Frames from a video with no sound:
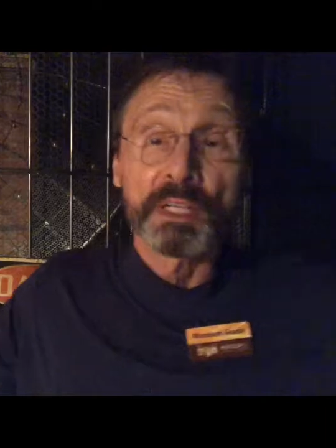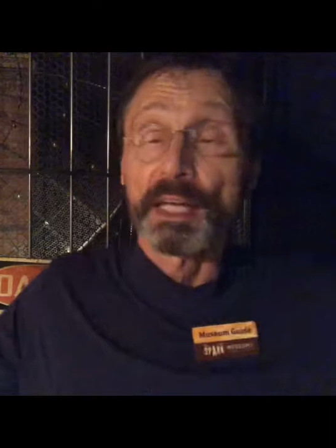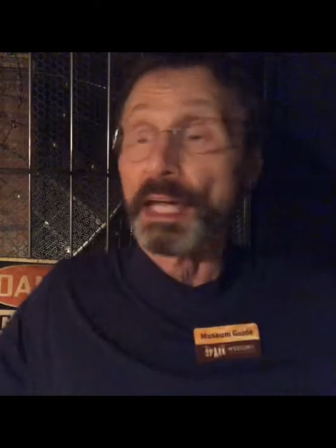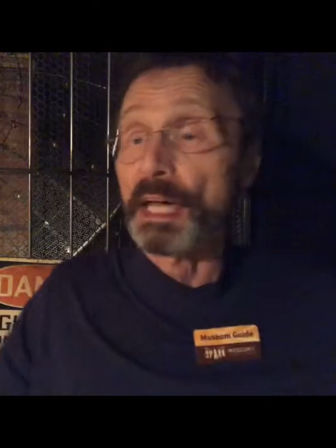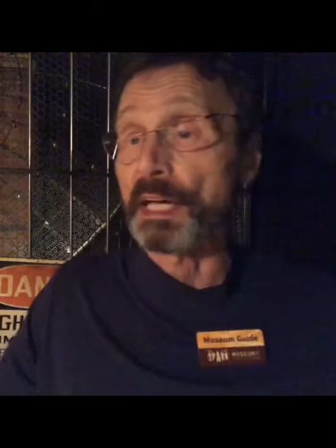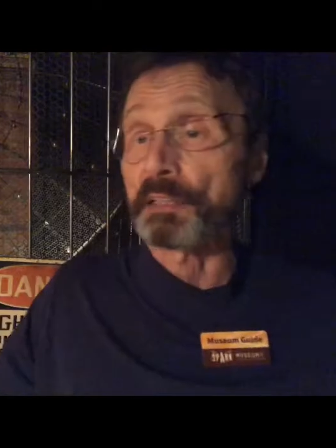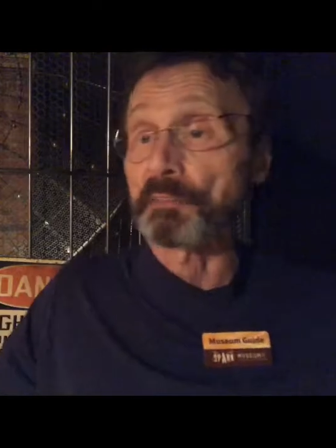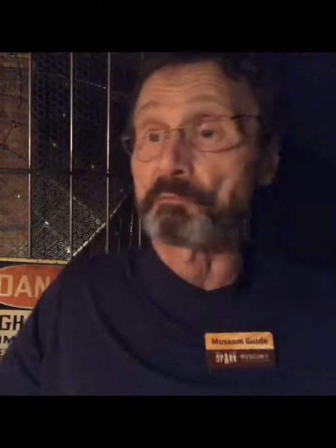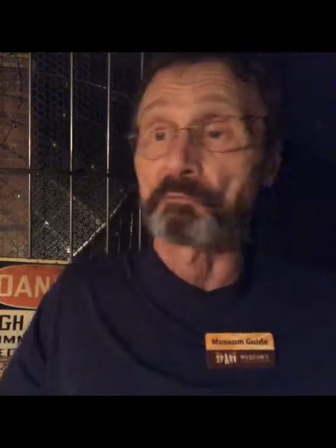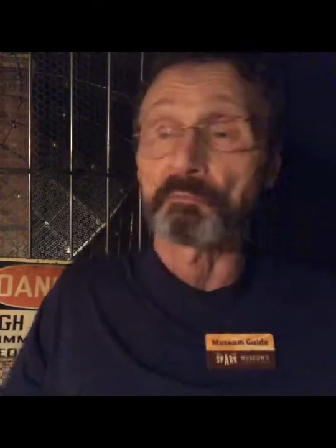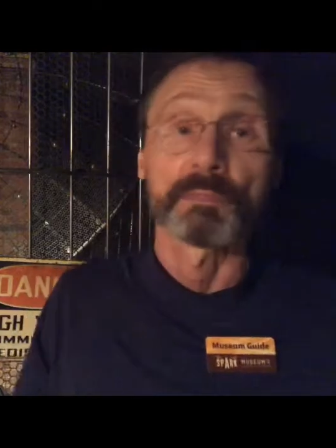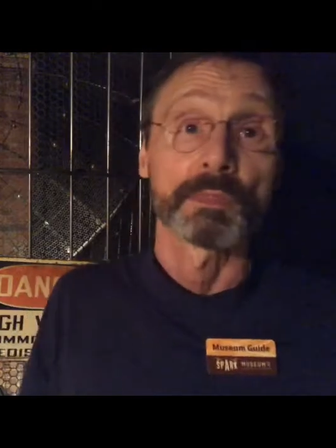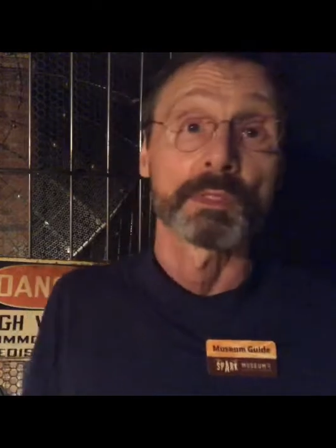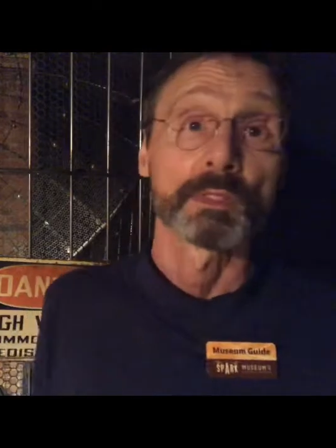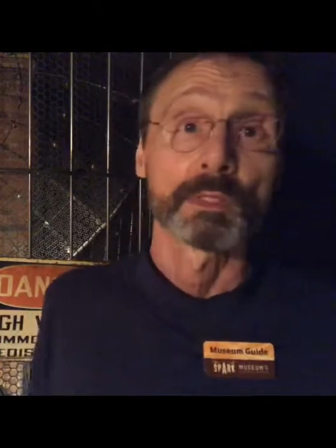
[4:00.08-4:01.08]
and
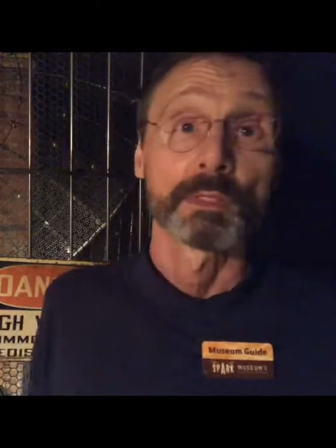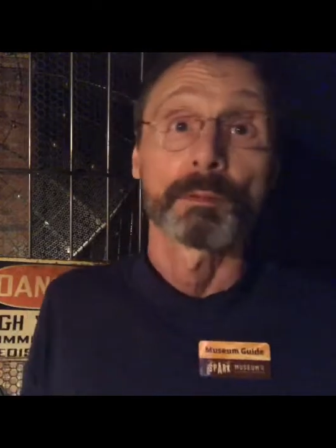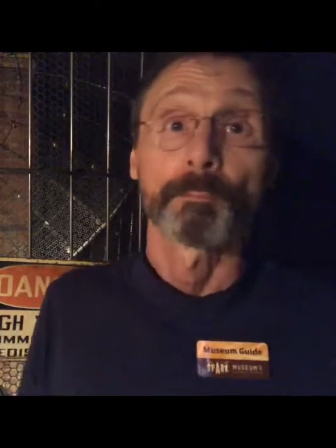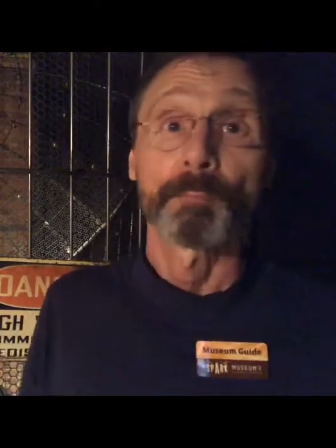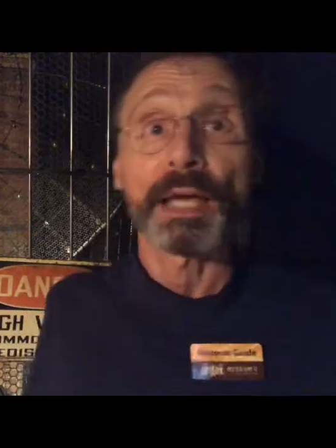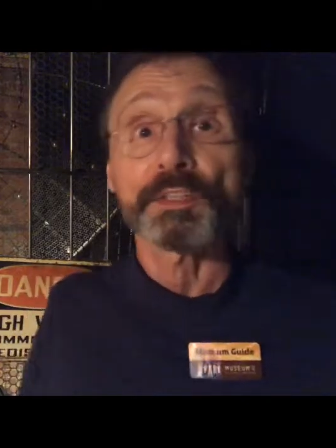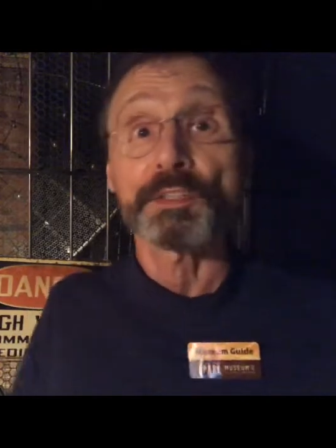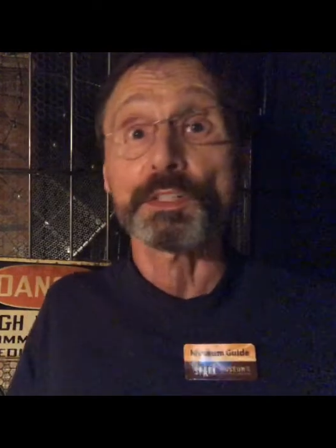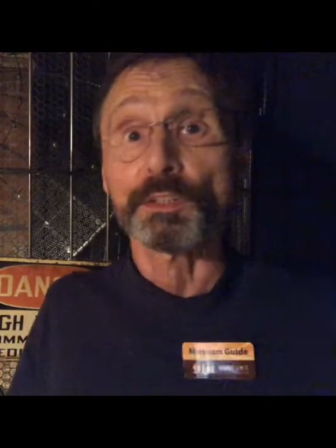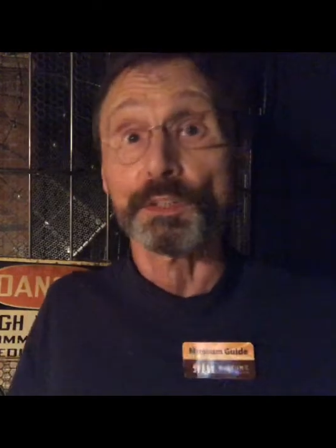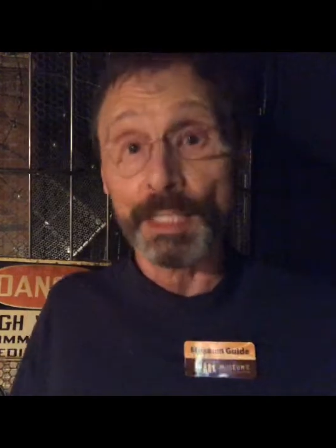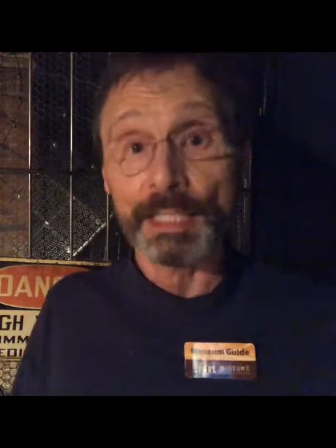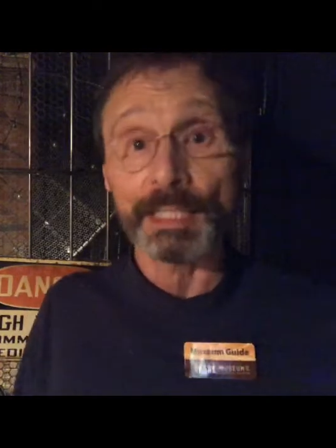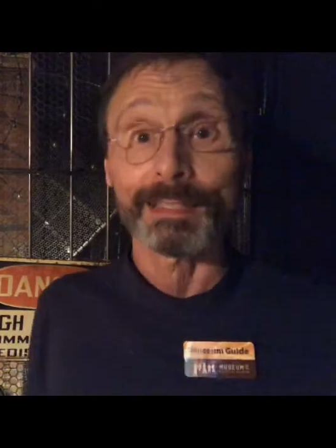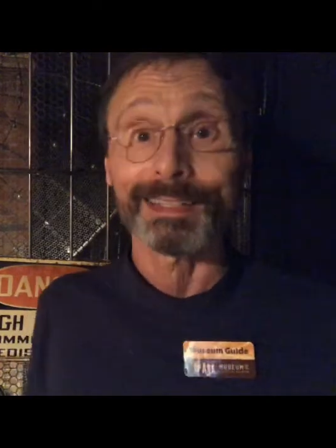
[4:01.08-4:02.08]

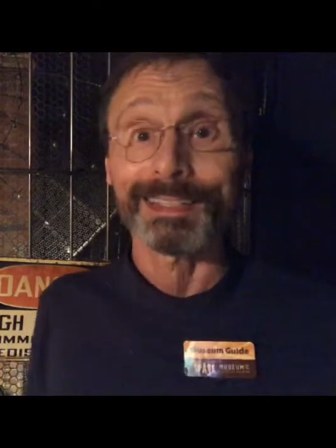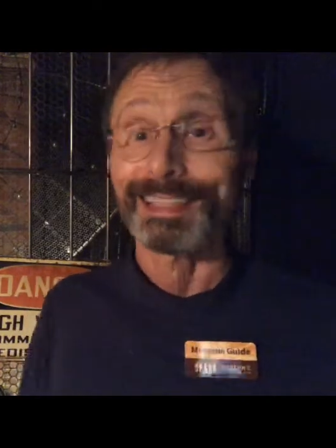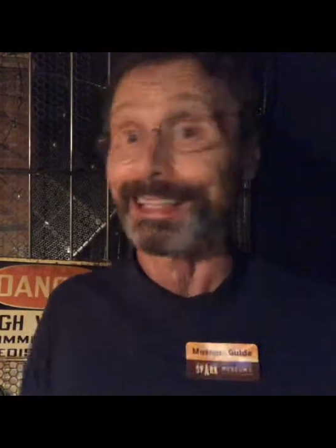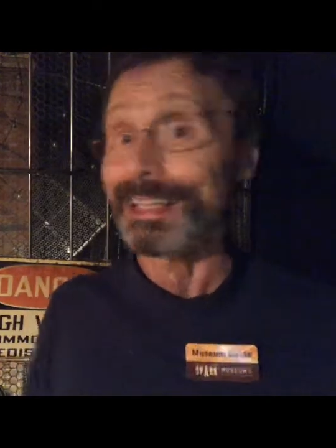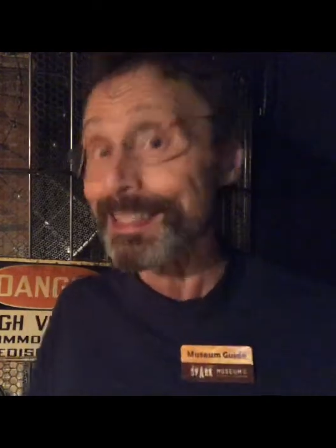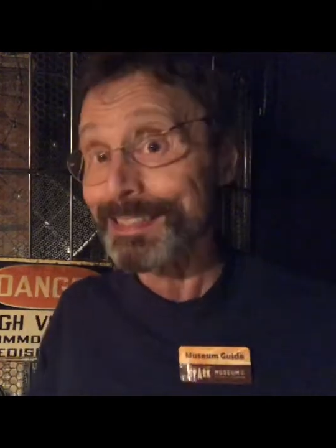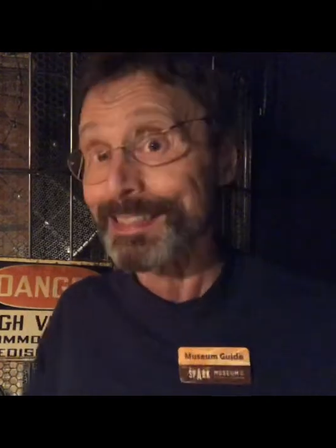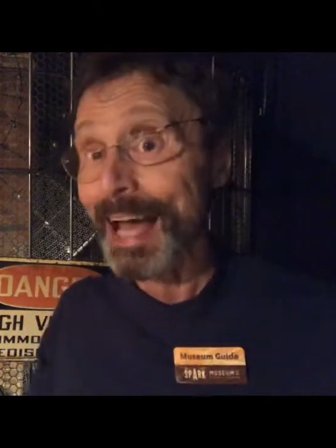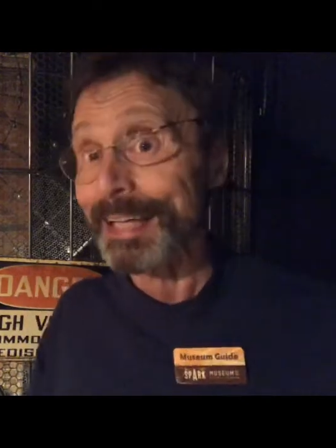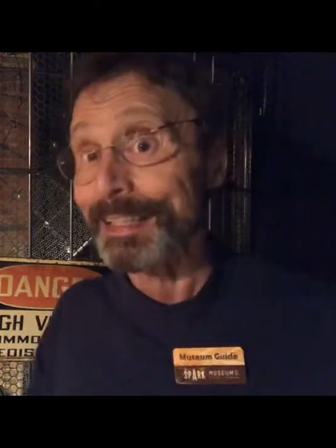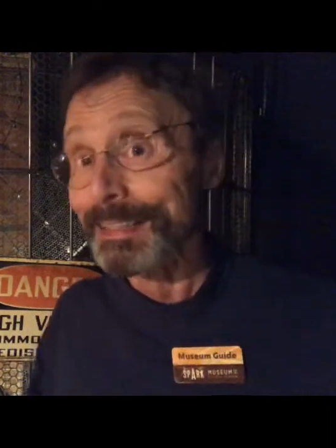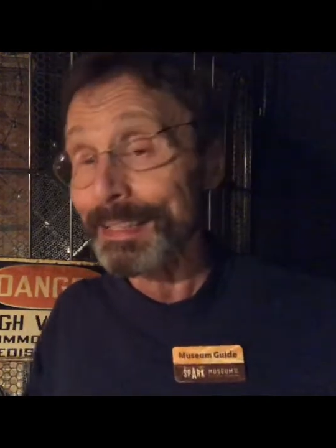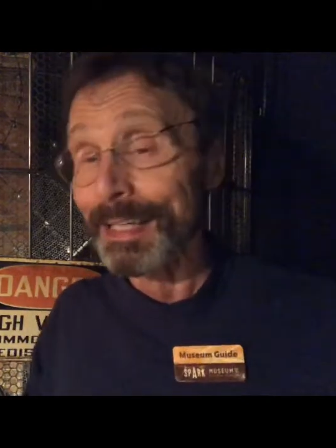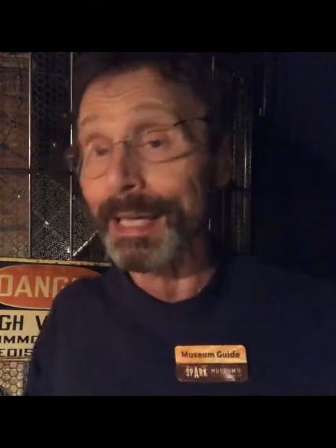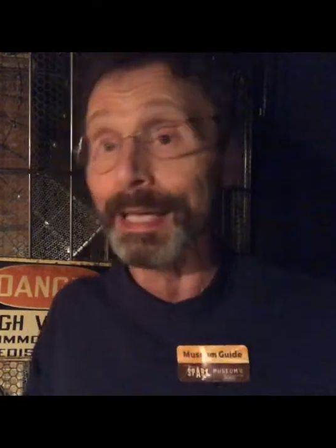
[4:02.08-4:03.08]
basically, inside the
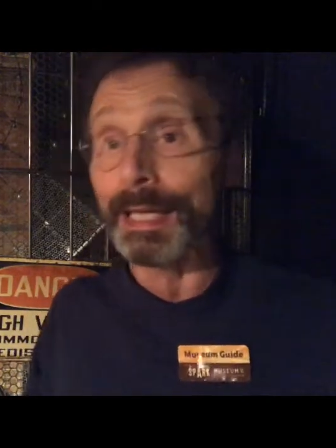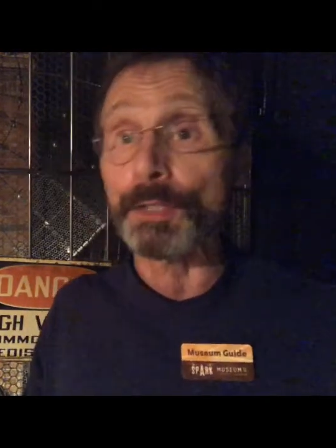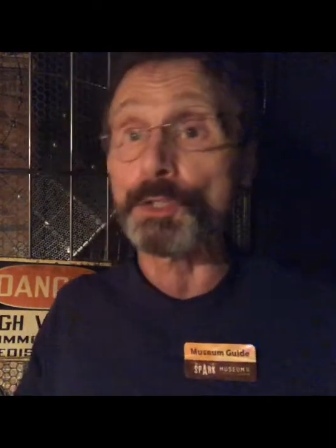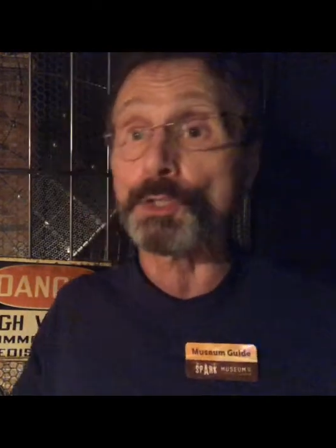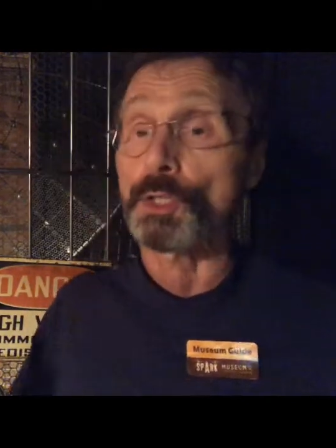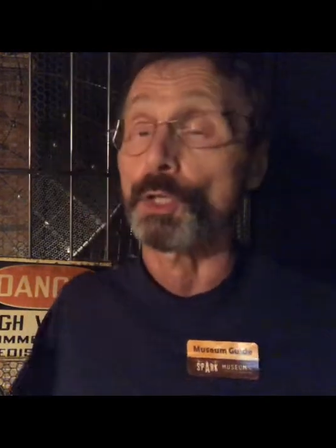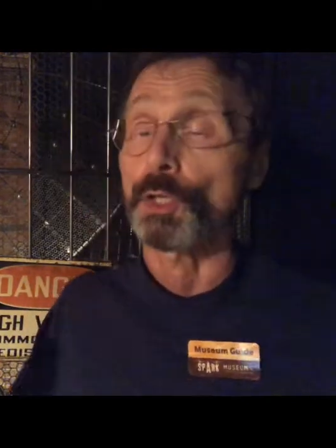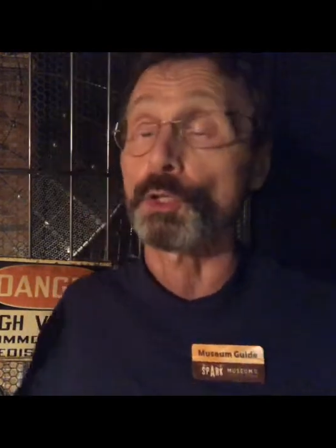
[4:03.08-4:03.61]
cage,